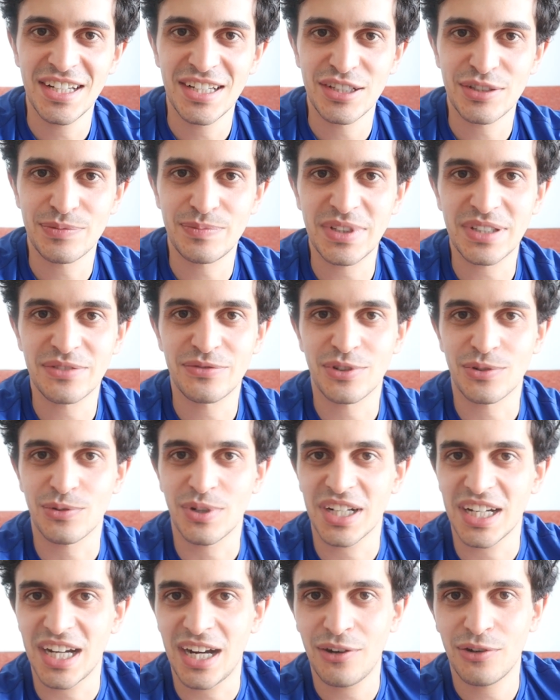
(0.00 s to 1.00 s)
speak for
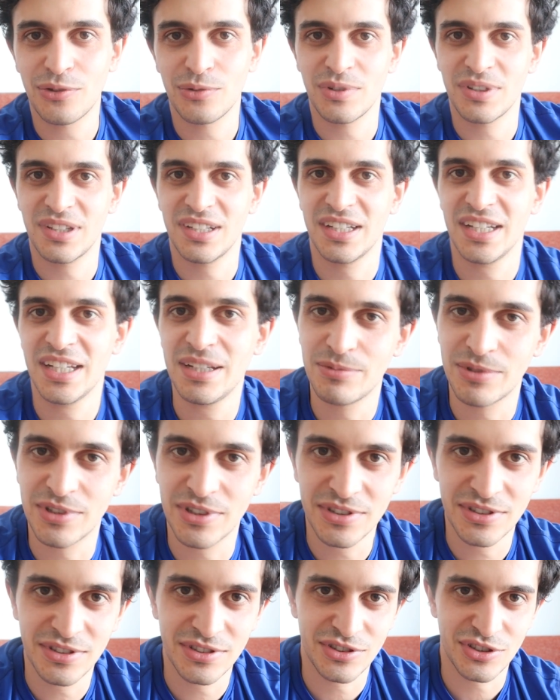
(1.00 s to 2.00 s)
1 hour with the
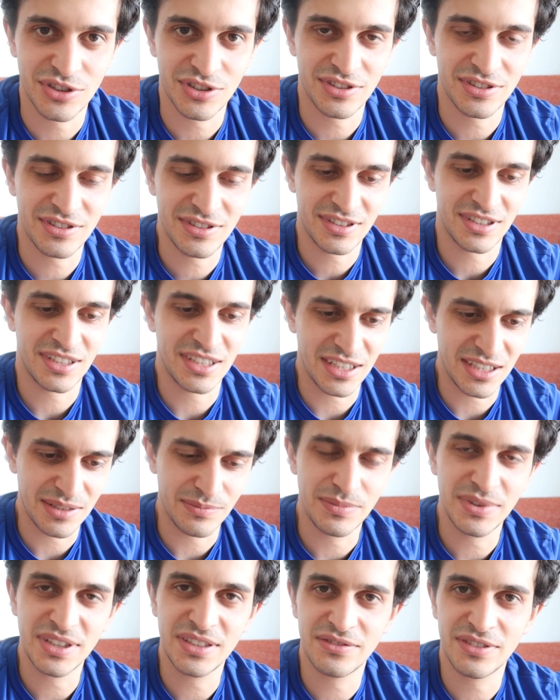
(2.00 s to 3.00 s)
neighbor, just
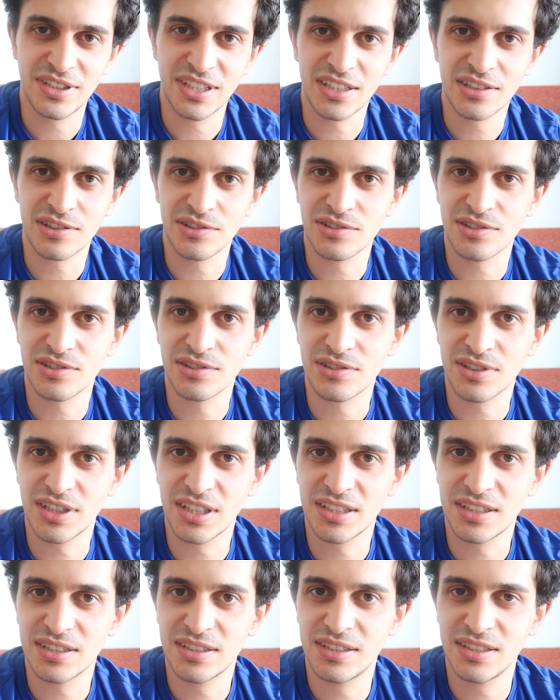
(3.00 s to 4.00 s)
be very
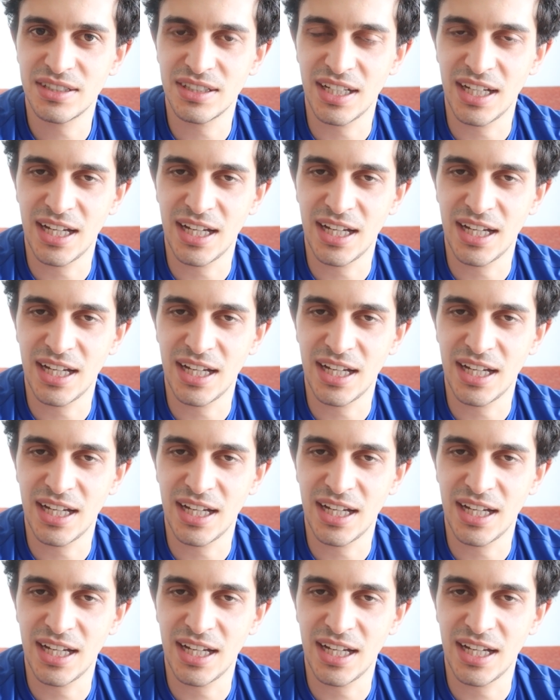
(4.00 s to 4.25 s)
concentrated.